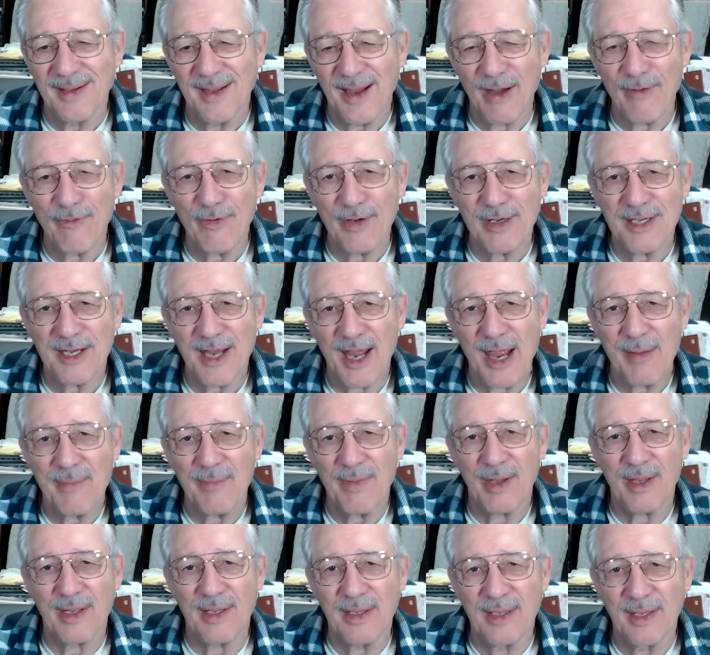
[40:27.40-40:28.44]
every
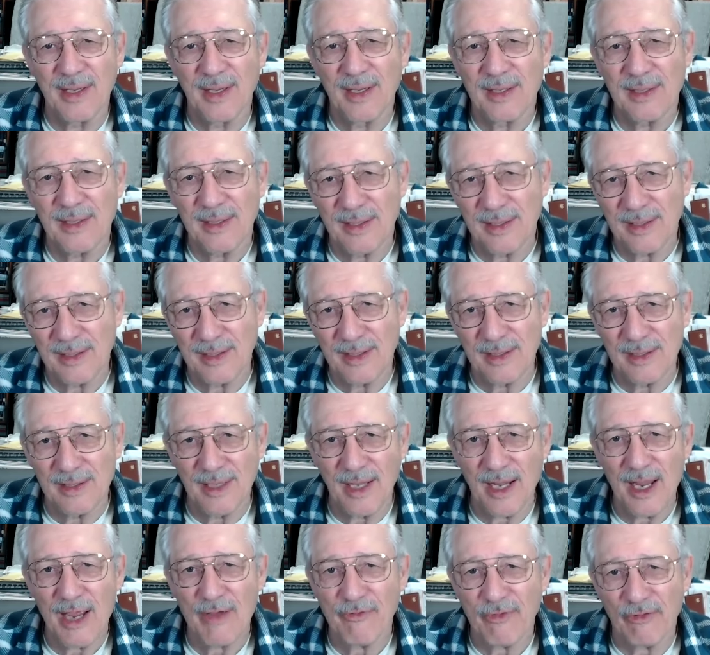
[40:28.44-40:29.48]
time
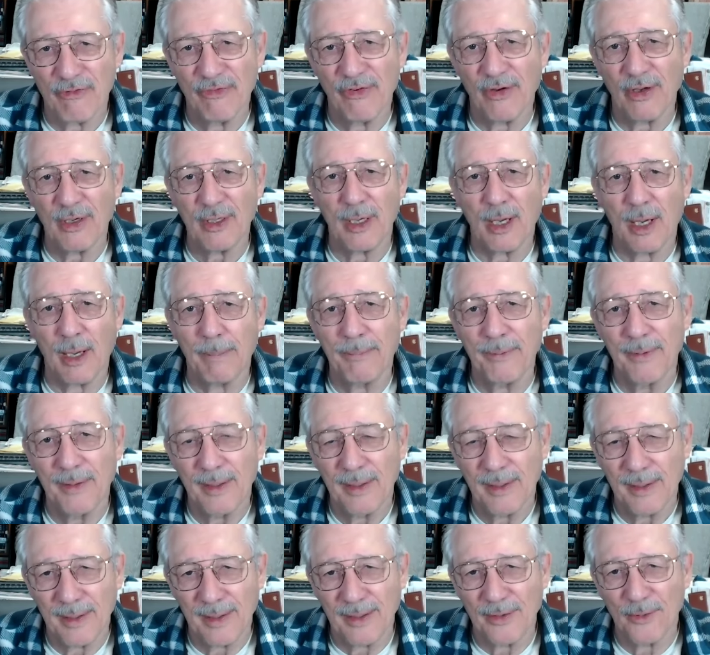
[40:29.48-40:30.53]
they have a fuck up,
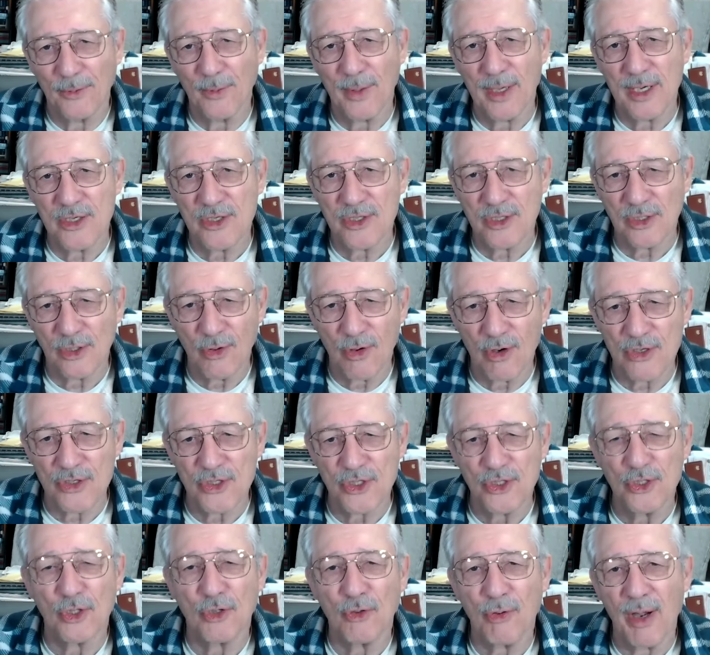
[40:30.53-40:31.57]
which, of
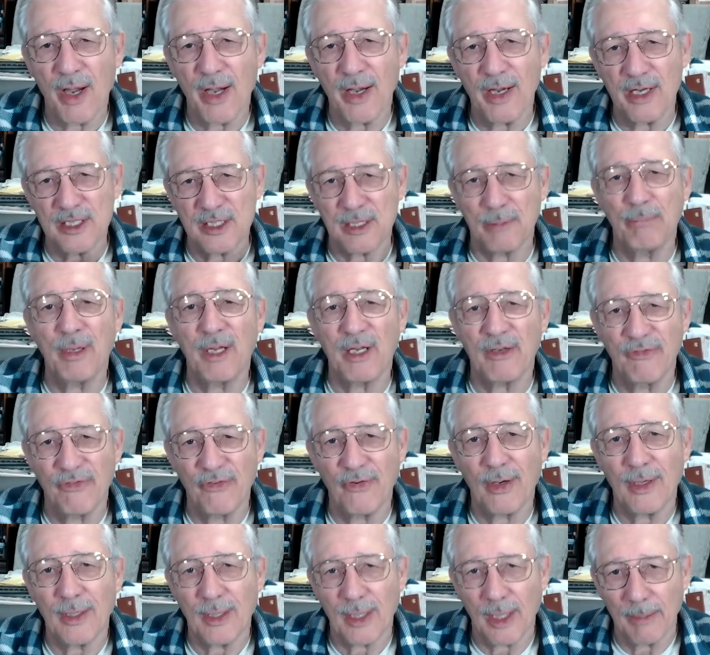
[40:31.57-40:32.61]
course, Ukraine is a big
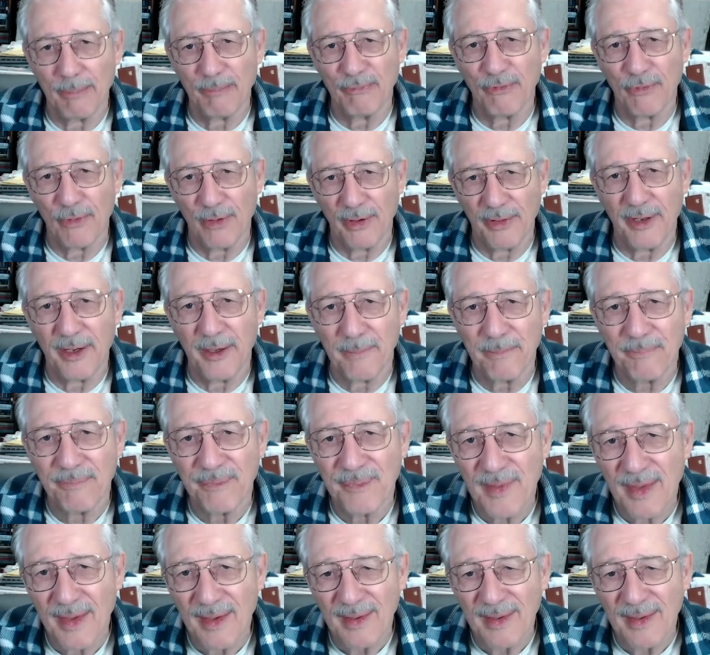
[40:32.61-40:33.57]
fuck up for them.